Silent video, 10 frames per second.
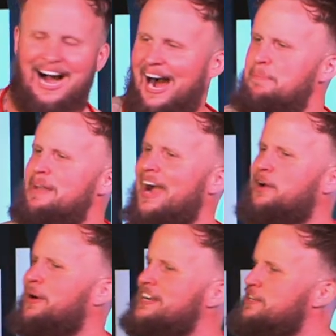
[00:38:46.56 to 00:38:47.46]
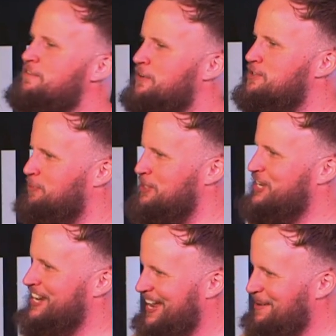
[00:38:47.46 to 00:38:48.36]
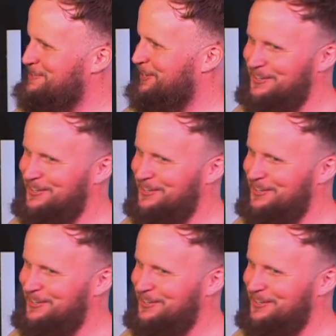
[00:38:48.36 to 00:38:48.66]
I'm not crazy for switching up.